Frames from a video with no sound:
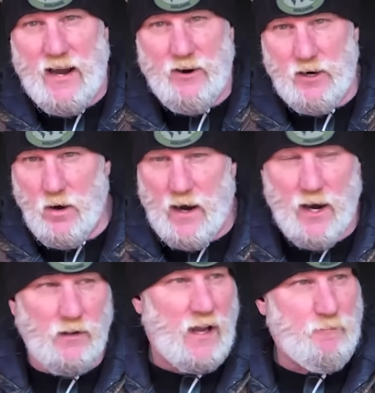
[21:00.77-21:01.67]
out here in
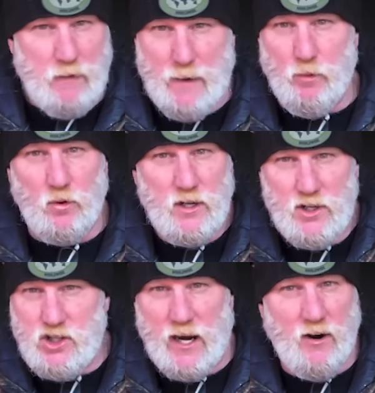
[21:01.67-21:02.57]
Ohio, like maple,
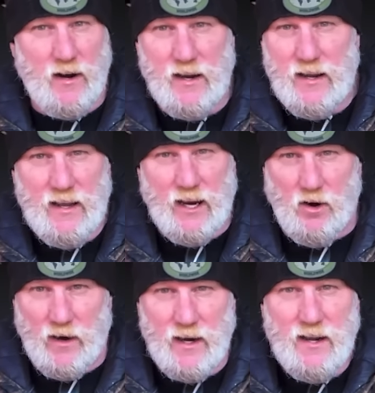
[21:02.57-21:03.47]
cherry,
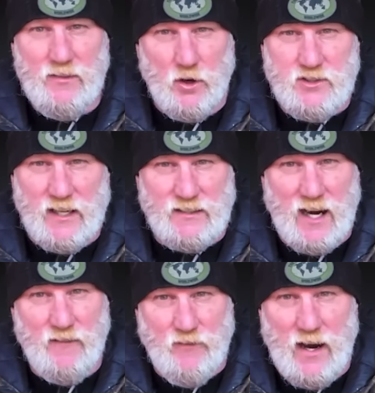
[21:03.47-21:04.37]
hickory. Those things
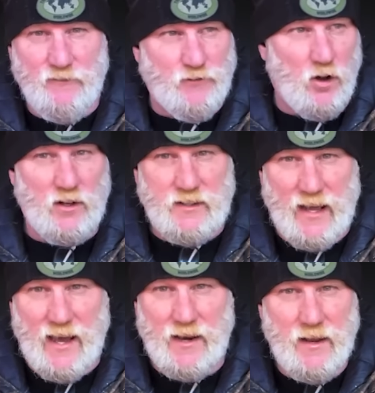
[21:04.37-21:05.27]
that I find fallen
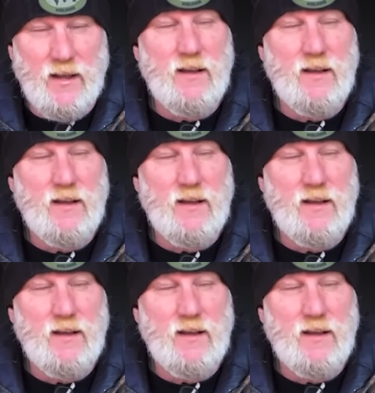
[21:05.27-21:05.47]
dead